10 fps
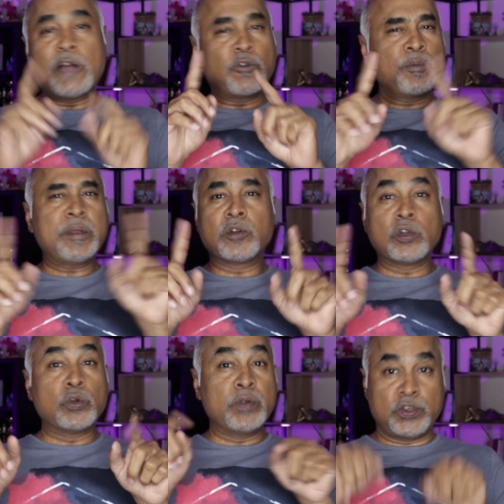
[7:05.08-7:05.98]
I won't be able
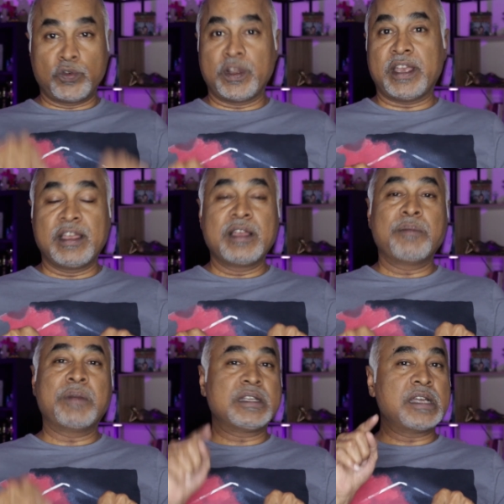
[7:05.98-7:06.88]
to do it today,
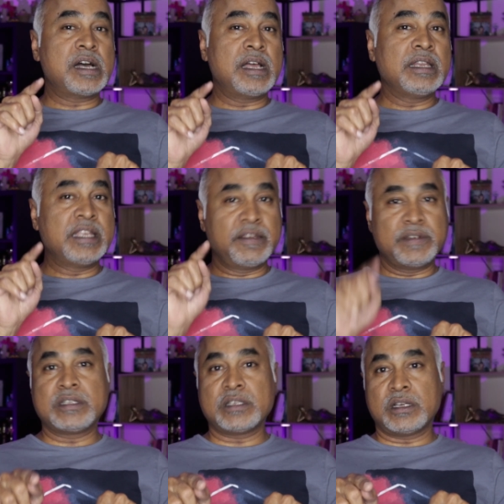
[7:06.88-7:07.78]
but I'll give
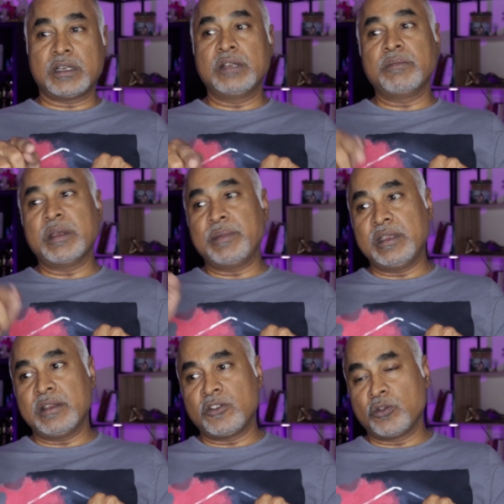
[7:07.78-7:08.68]
it in
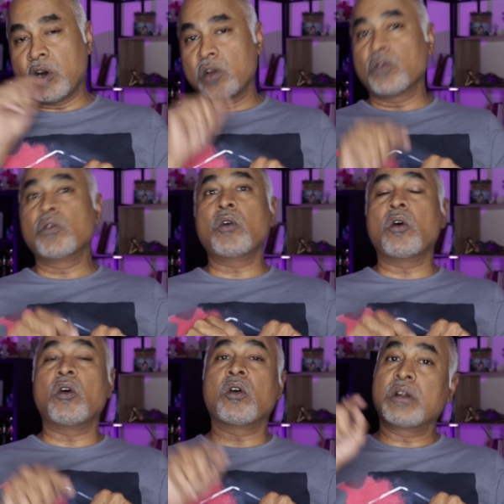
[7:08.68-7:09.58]
maybe tomorrow
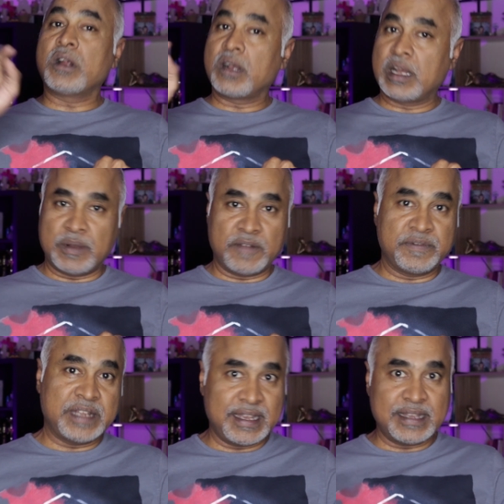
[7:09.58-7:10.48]
or a couple
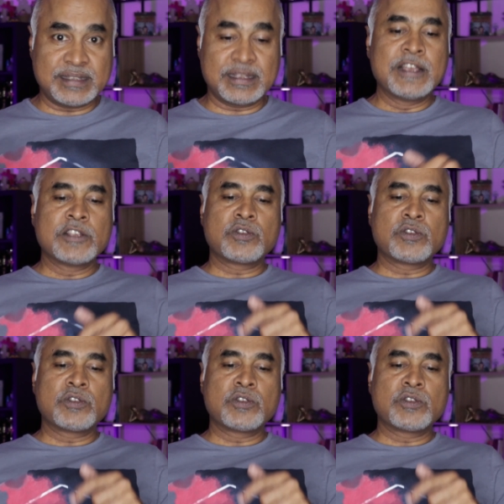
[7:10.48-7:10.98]
of days.